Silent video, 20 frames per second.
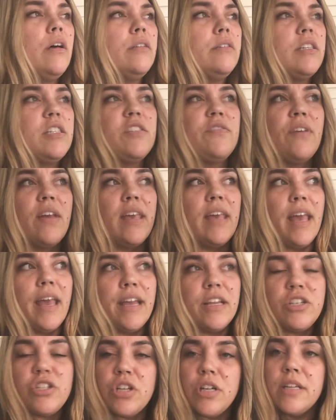this
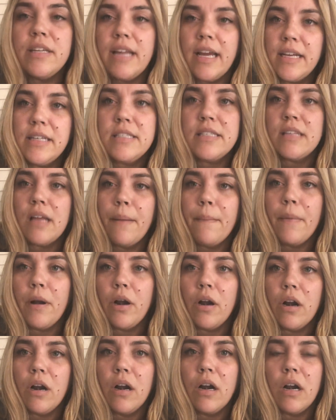vacation next
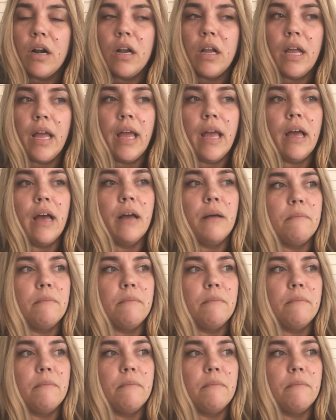summer, and